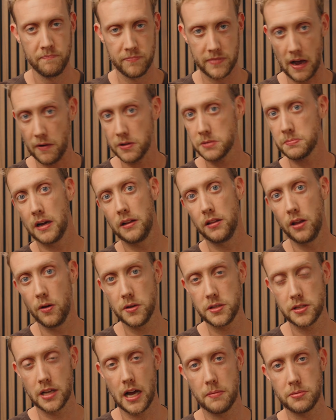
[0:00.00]
That was my
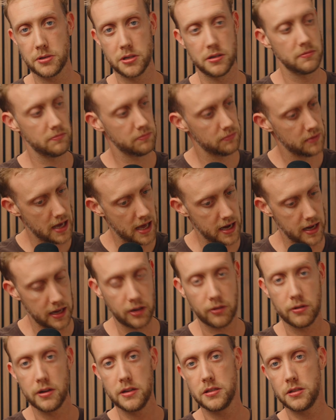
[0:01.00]
lowest option. I'd
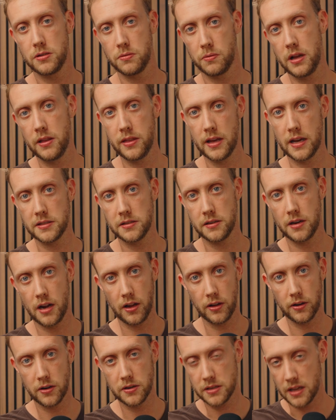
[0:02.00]
increased
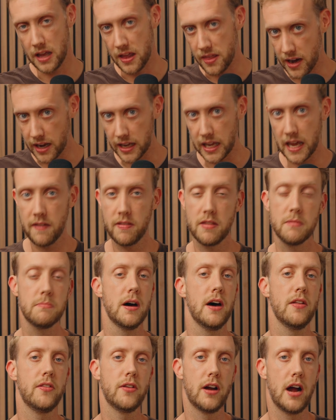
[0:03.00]
$20,000, and then I gave
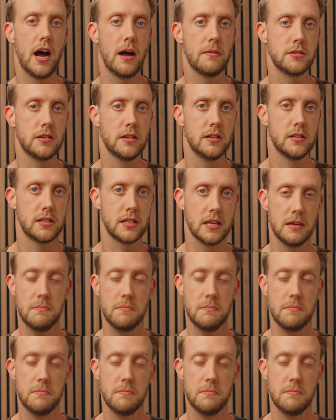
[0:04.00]
them other options.